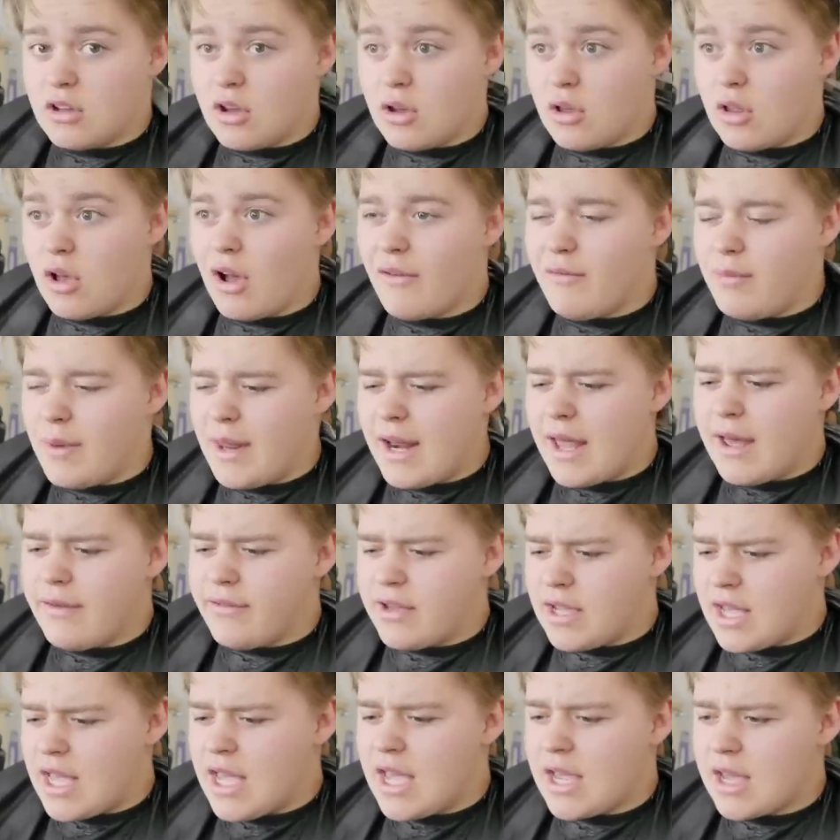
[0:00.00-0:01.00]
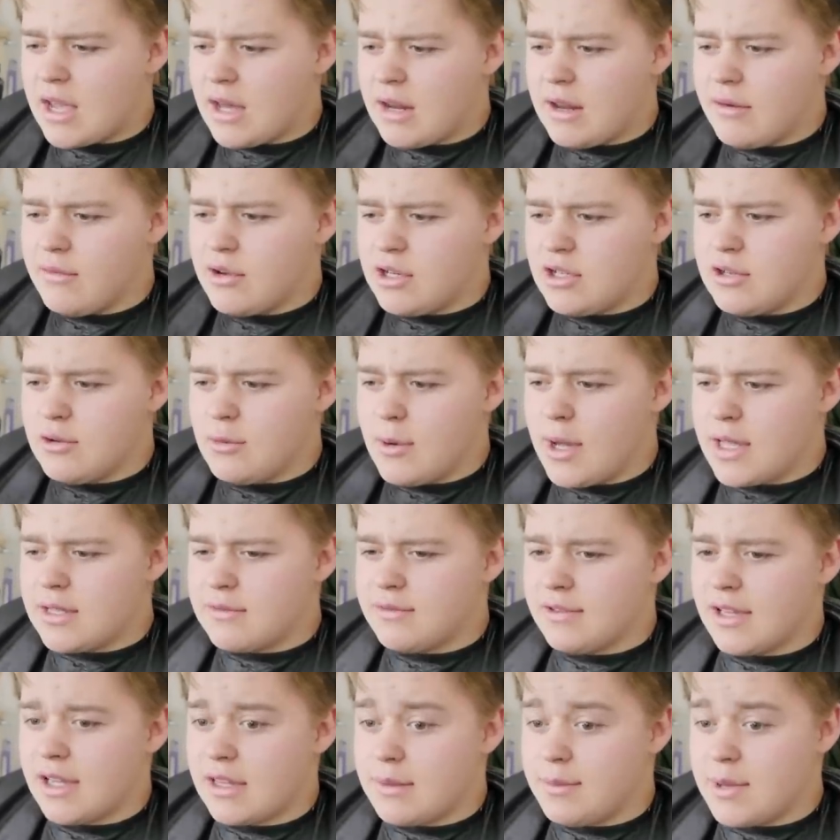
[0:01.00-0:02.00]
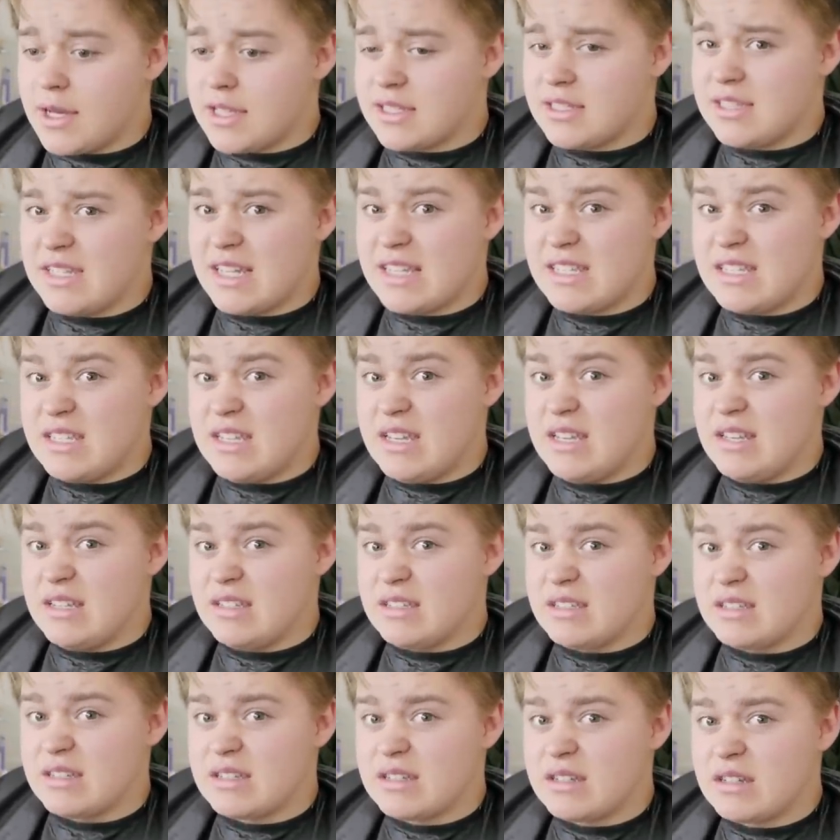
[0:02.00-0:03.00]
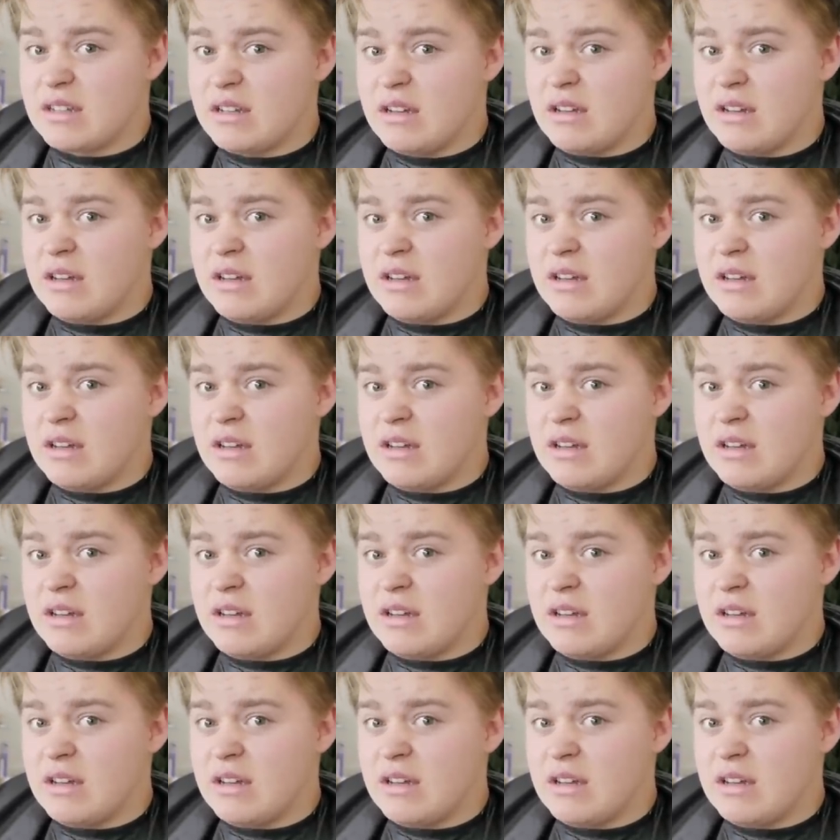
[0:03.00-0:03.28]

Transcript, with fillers: So I've been having a haircut every two weeks for like the past six years.